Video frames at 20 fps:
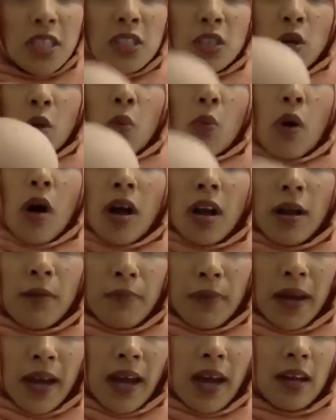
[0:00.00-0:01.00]
is koala
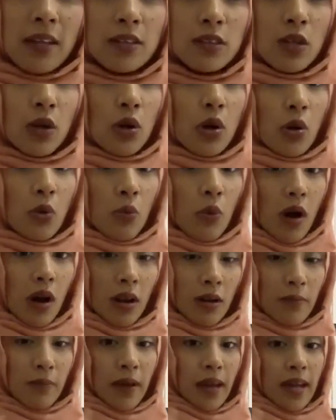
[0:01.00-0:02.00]
bear. So
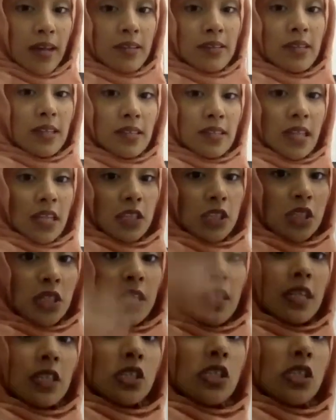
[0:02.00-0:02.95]
koala bear is essentially